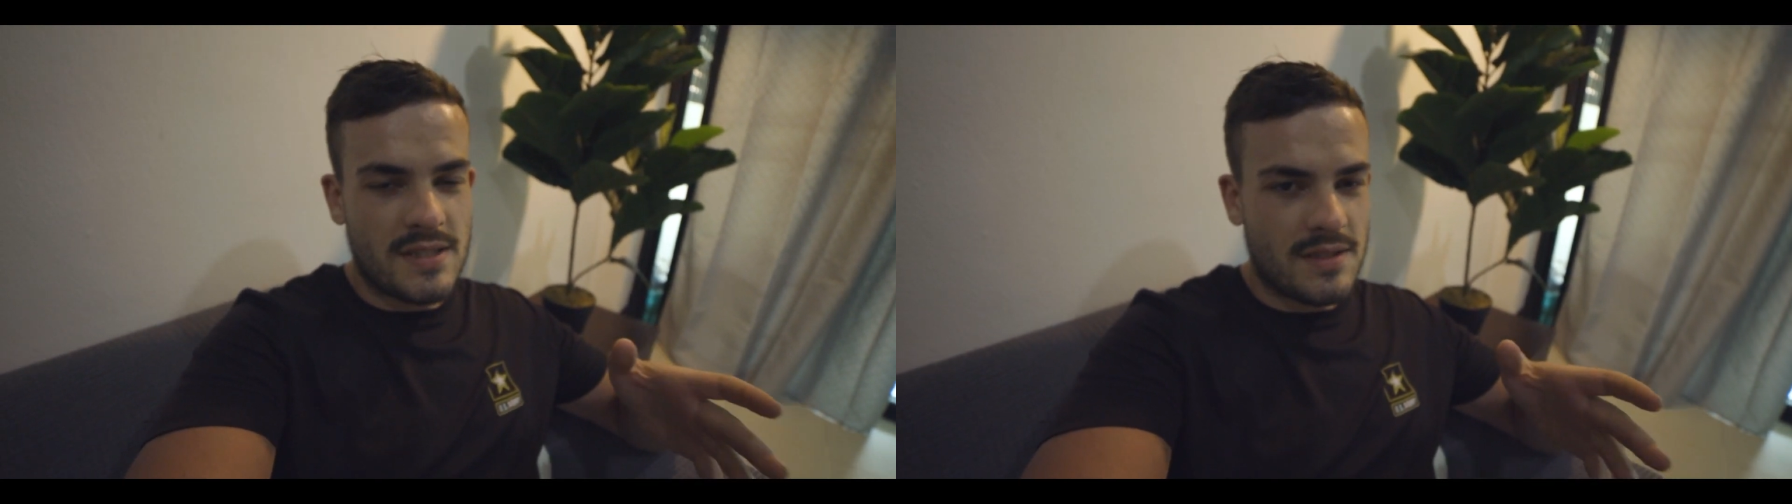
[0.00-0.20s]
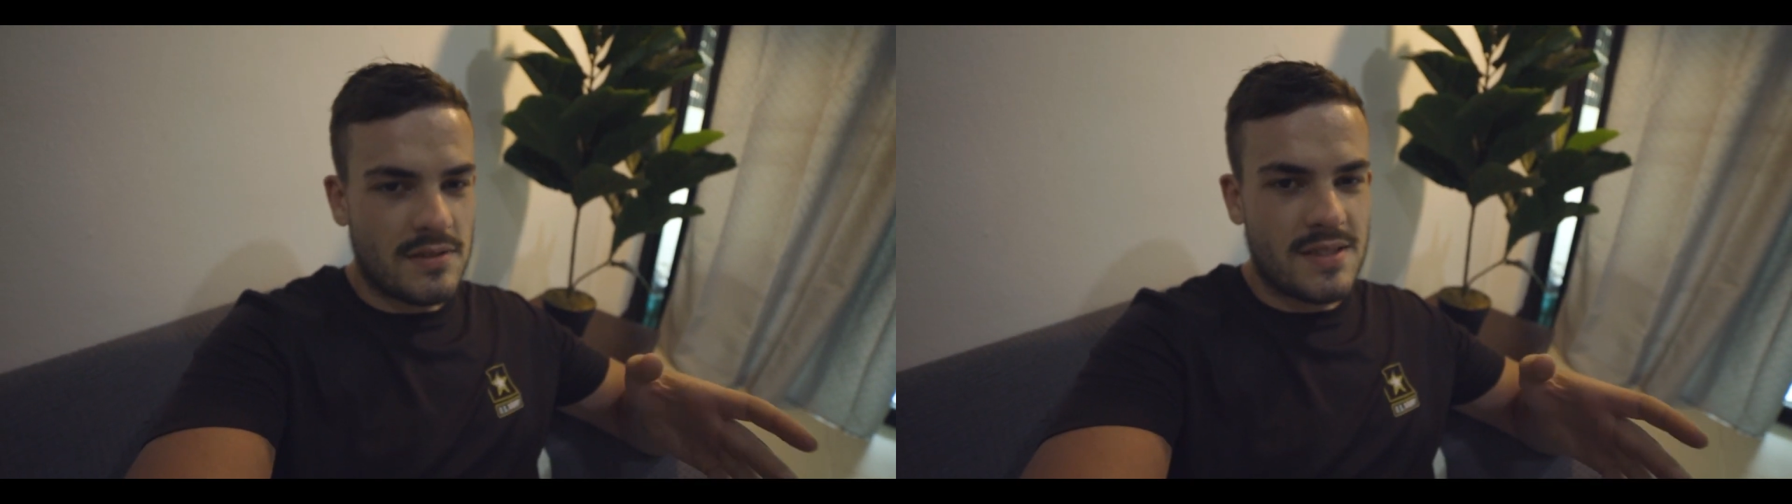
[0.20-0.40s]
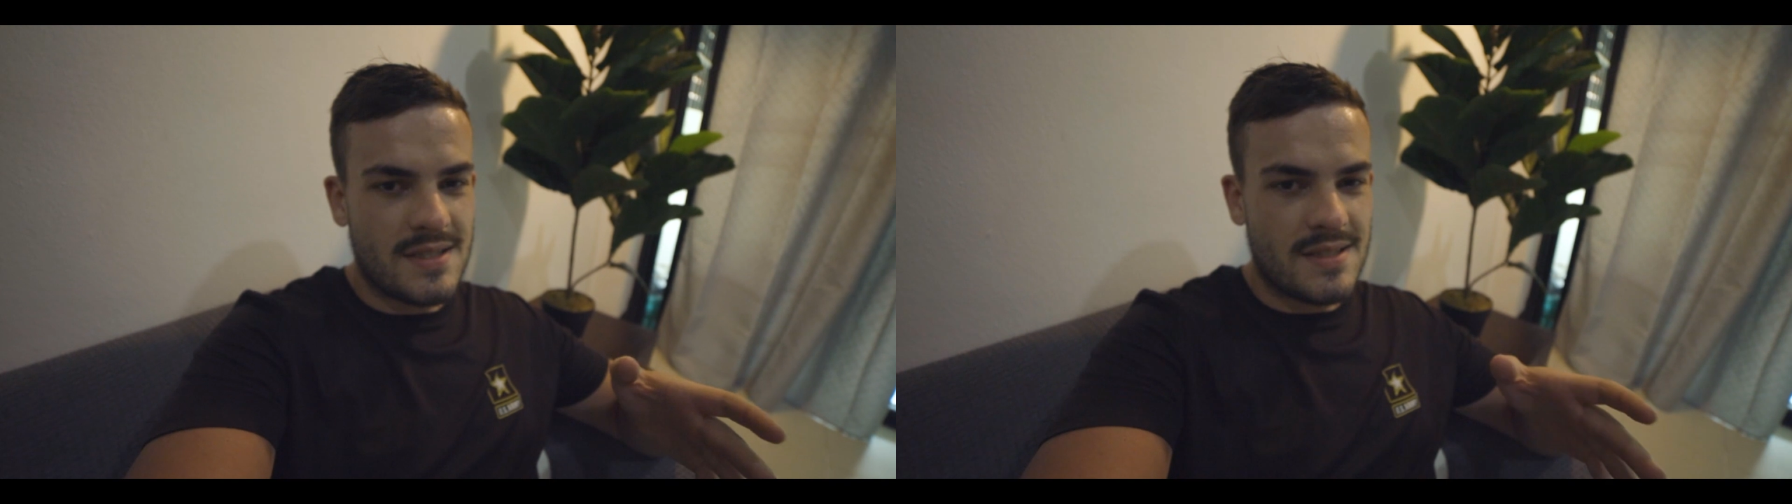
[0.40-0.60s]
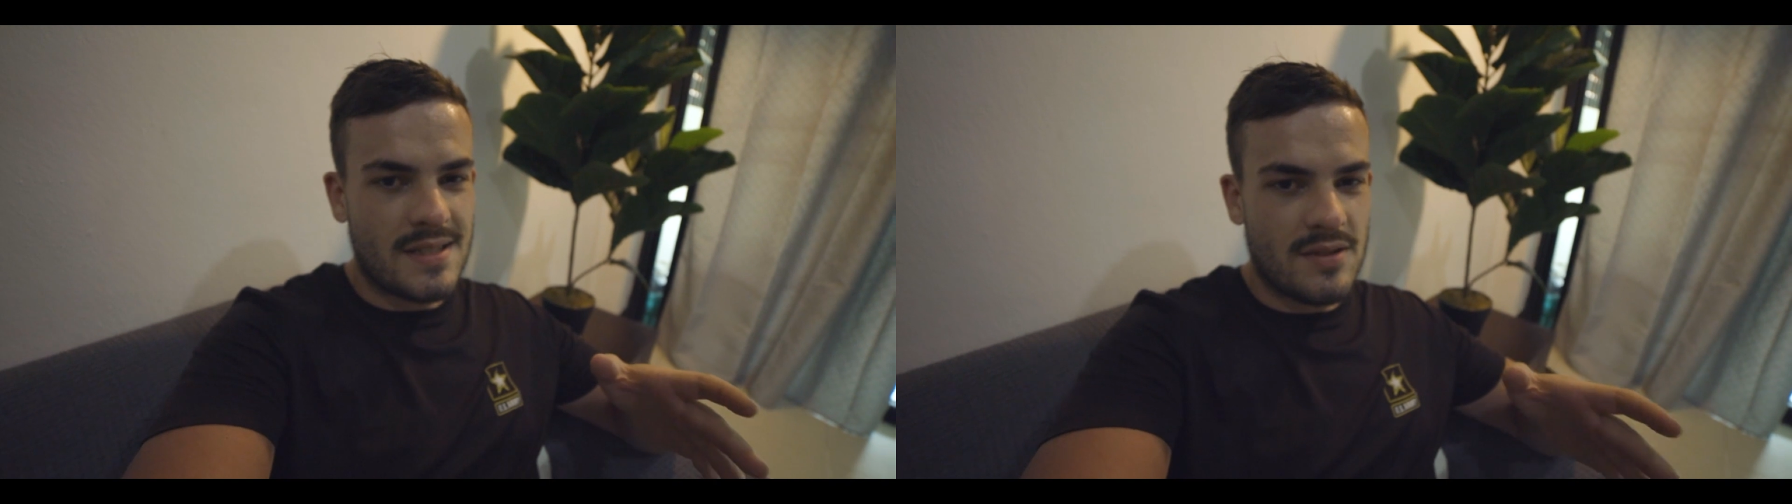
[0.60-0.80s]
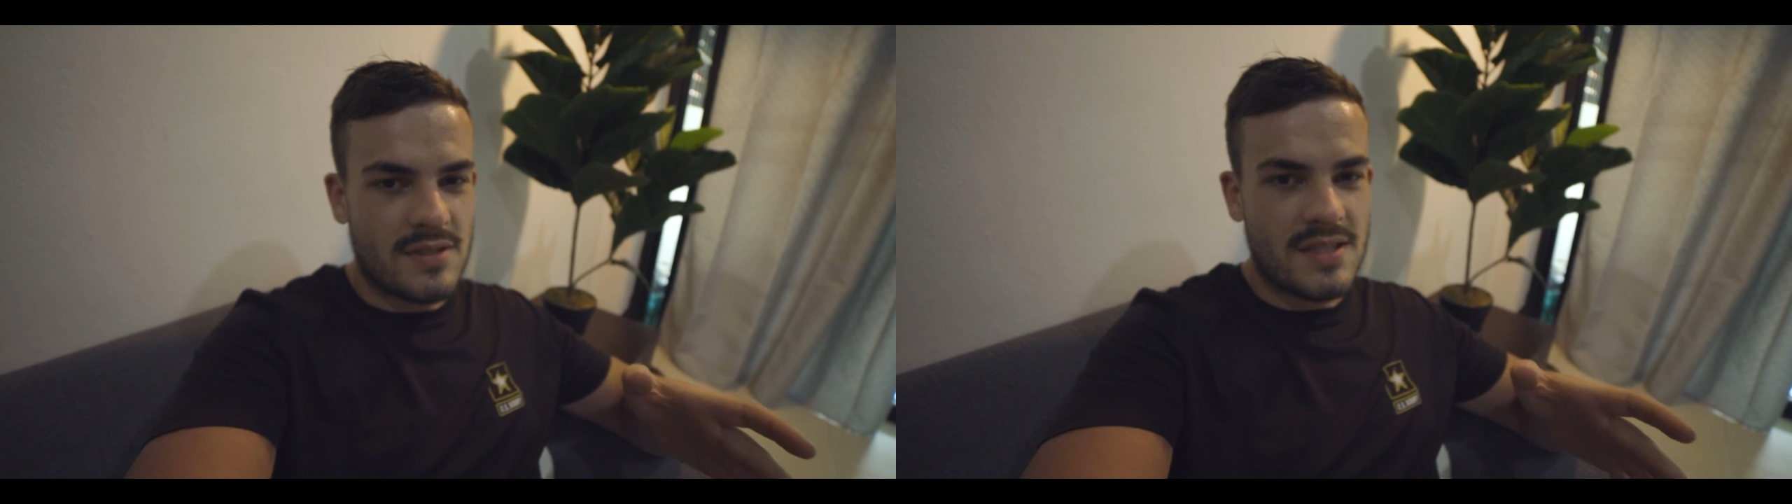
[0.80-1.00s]

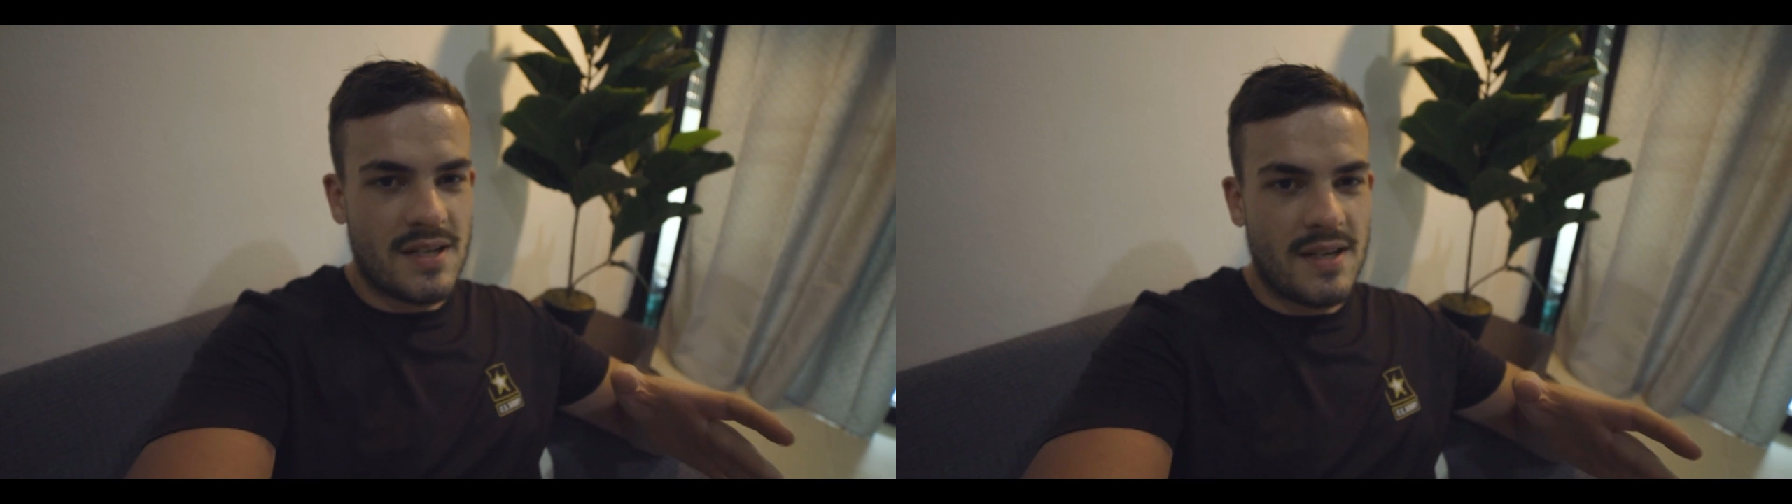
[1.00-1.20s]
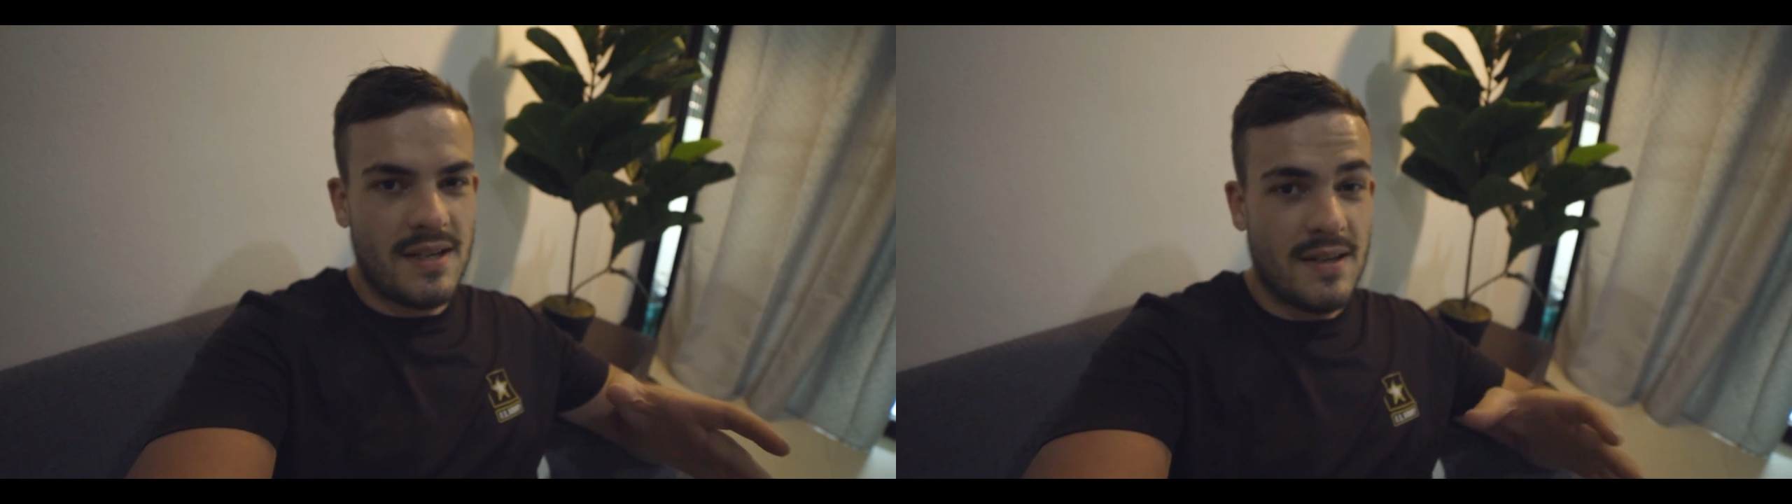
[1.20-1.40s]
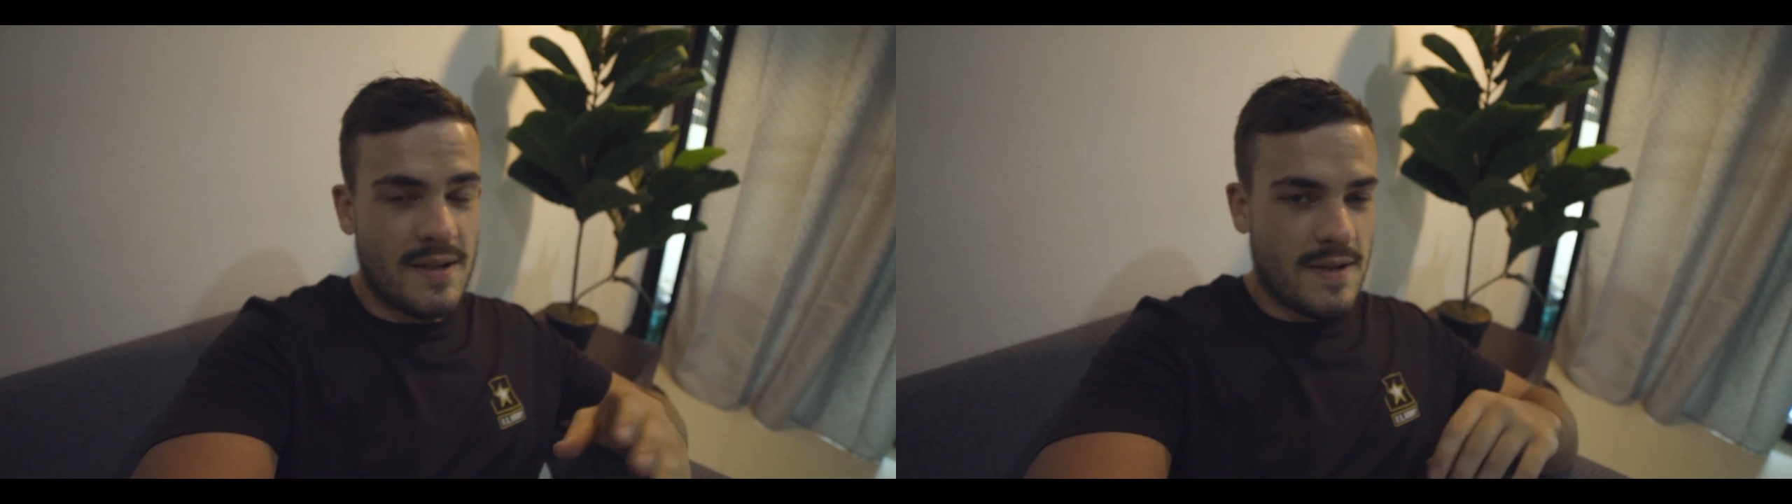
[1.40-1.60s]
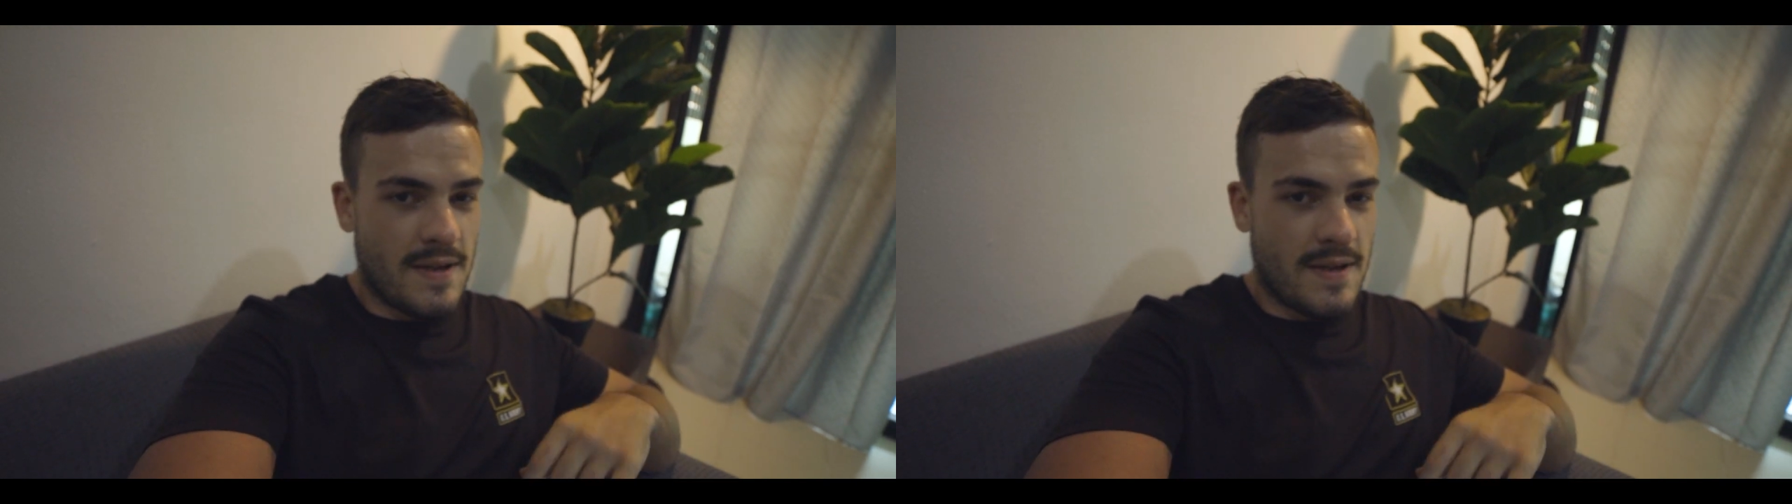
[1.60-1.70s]
Celsius outside,